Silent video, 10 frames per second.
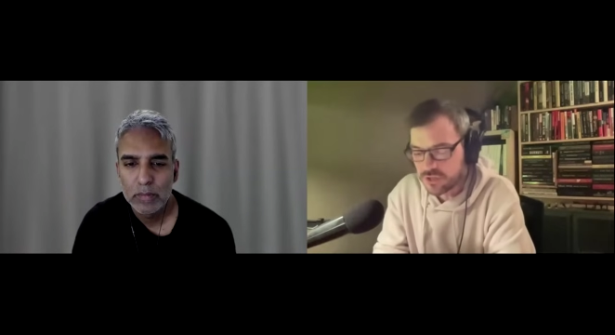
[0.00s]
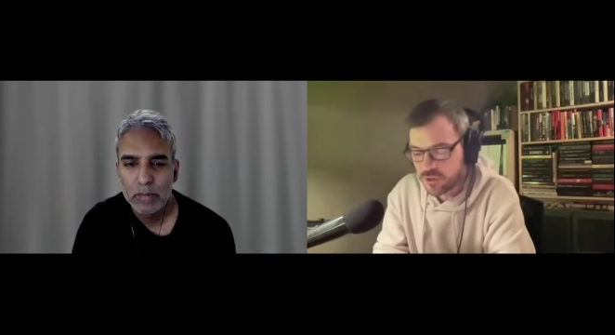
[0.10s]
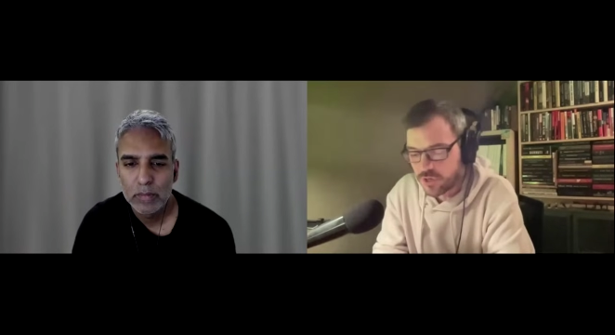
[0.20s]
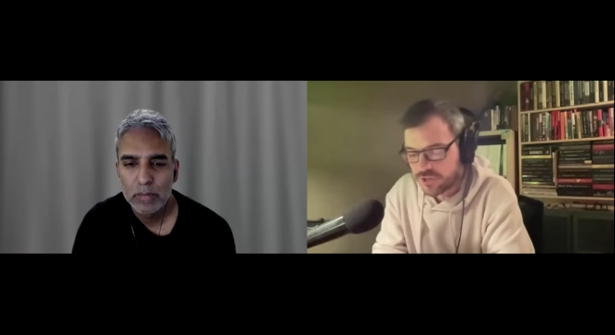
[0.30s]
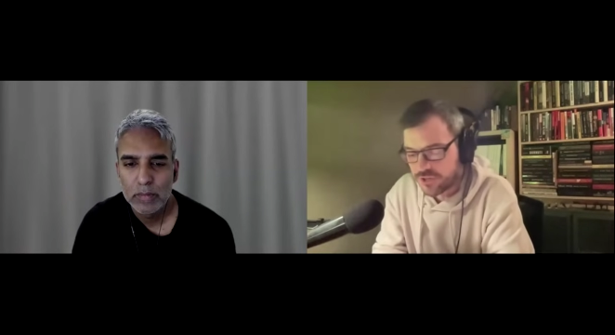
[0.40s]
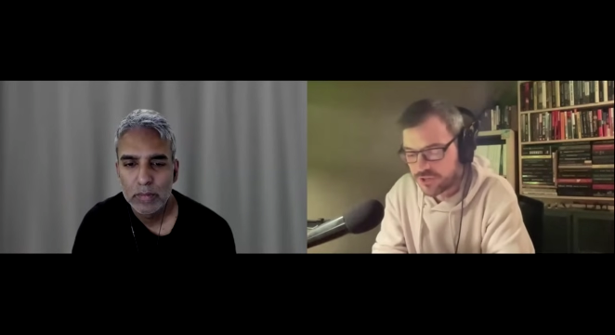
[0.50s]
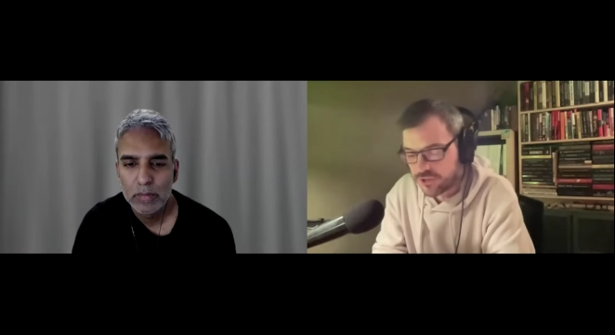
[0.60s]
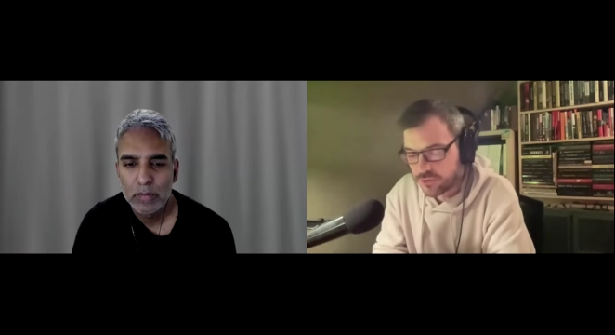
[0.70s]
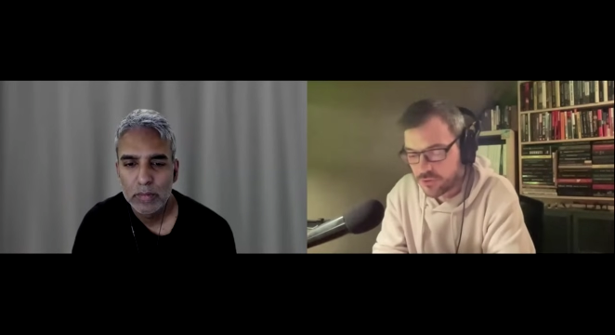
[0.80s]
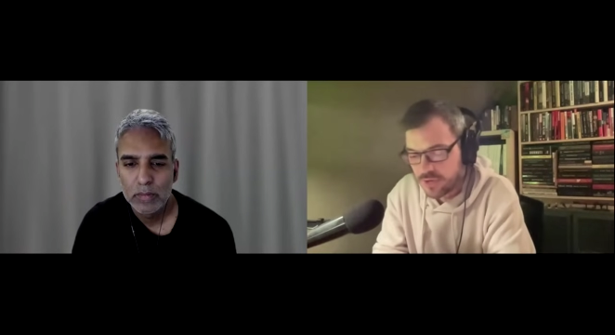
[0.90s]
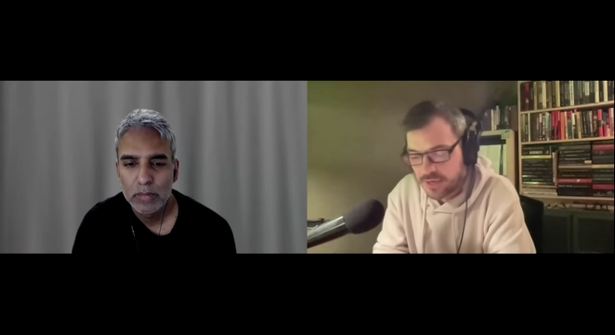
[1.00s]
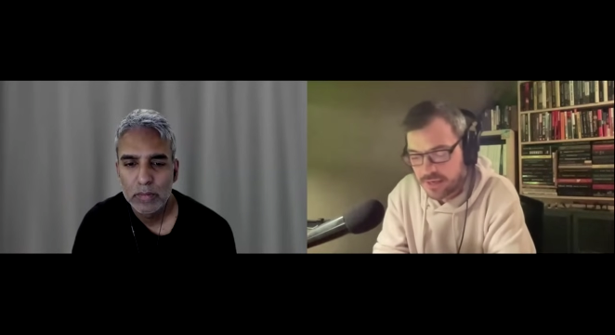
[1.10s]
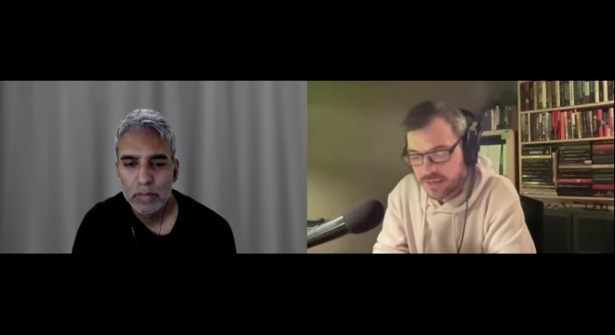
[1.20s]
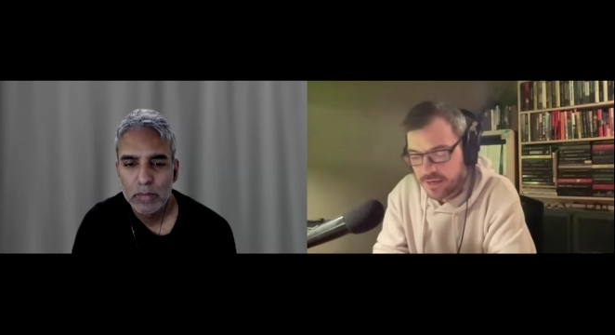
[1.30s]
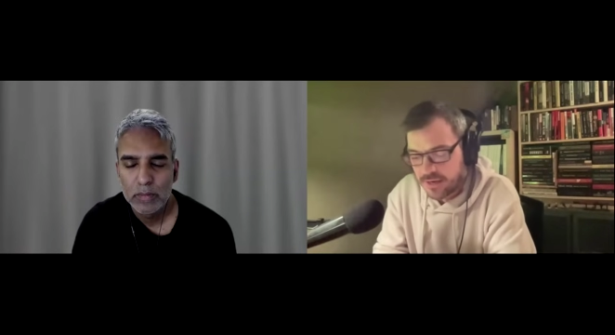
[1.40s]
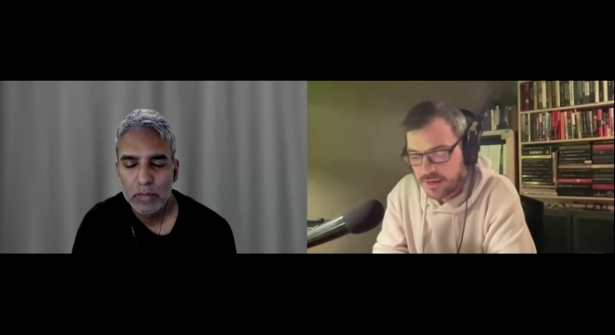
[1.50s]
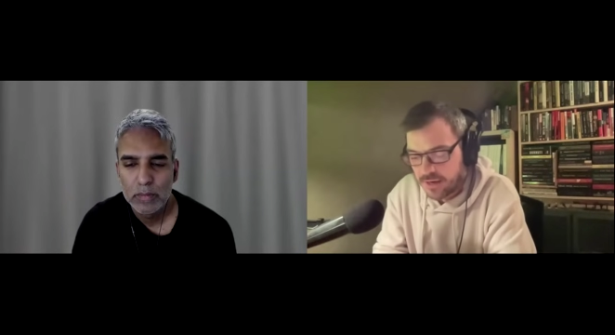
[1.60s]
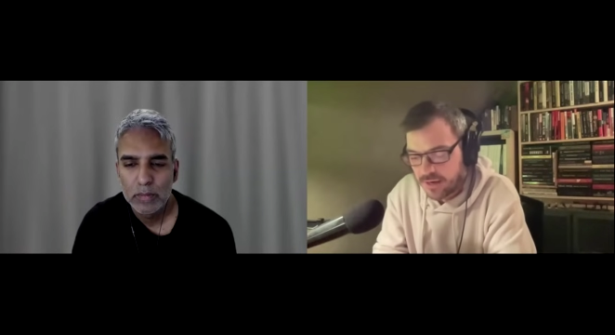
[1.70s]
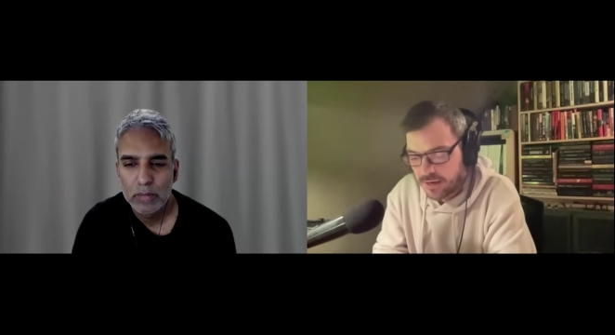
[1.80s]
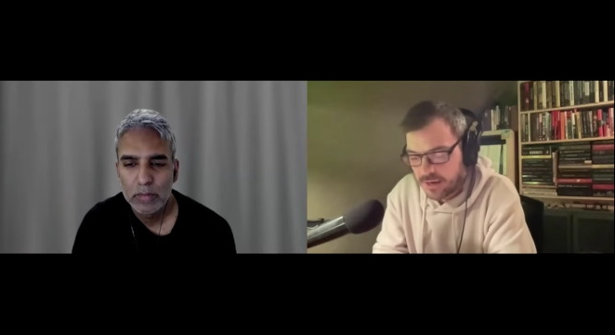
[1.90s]
Speaker 1: going to do
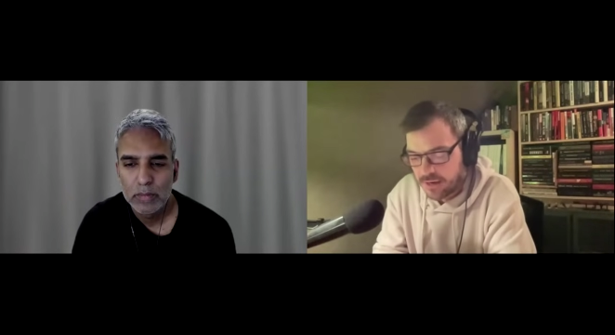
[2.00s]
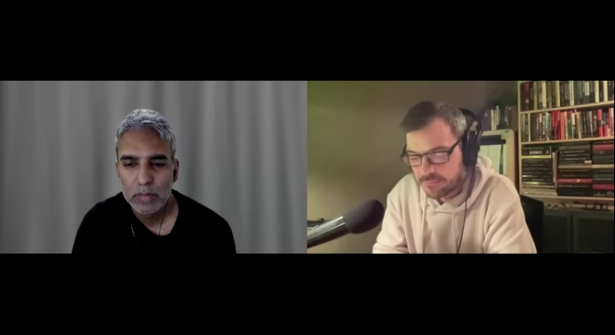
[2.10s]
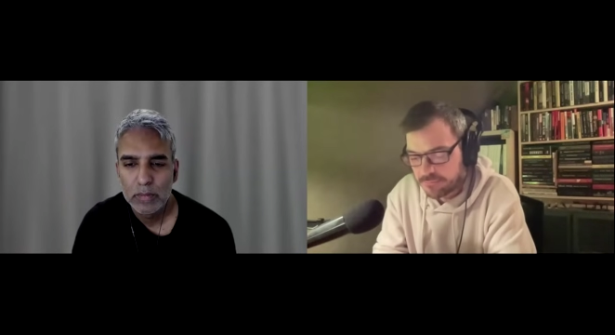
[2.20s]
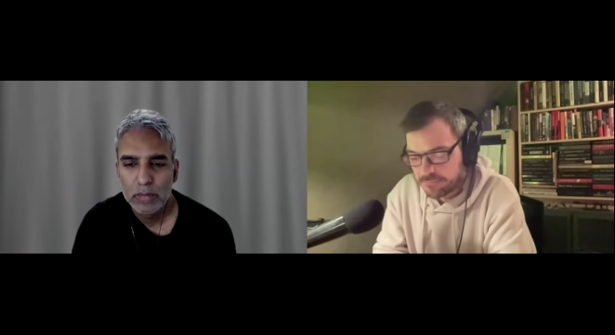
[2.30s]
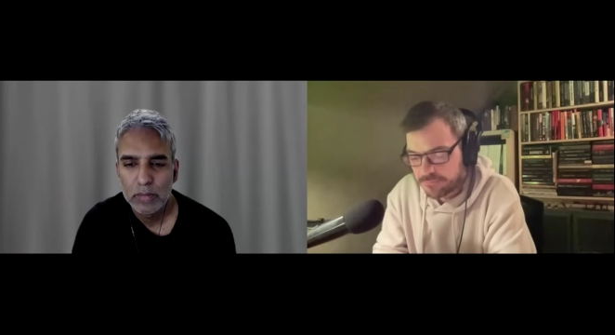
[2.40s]
um,